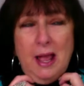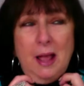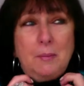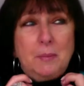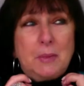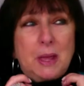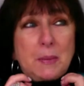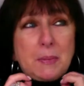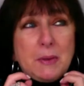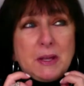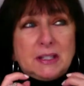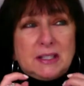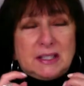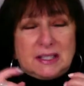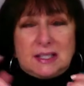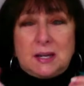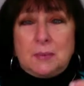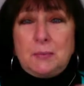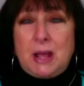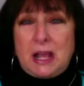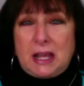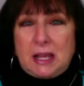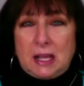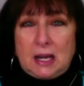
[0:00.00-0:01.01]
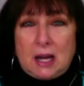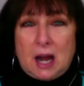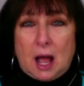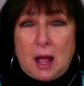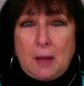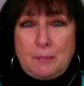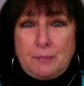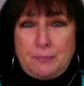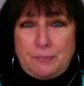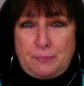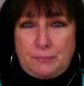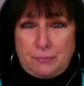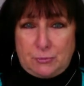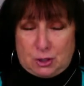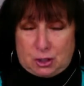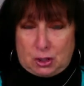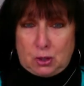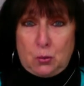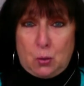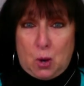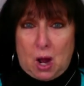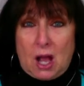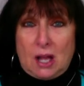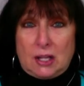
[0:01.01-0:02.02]
Maybe it's to make it up
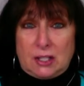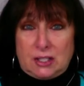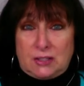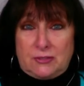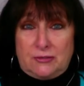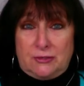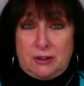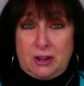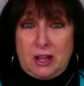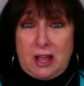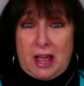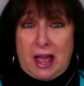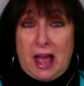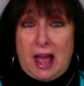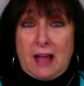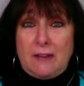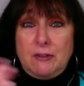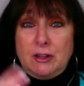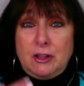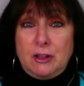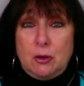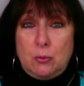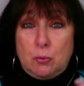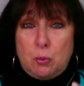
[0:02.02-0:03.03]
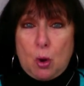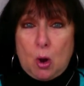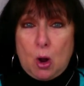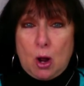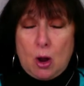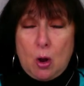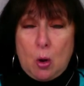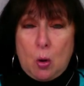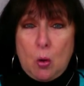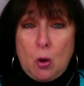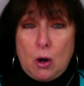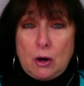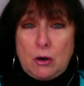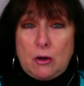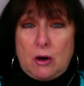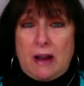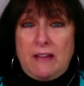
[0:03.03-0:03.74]
to us for having the wrong order.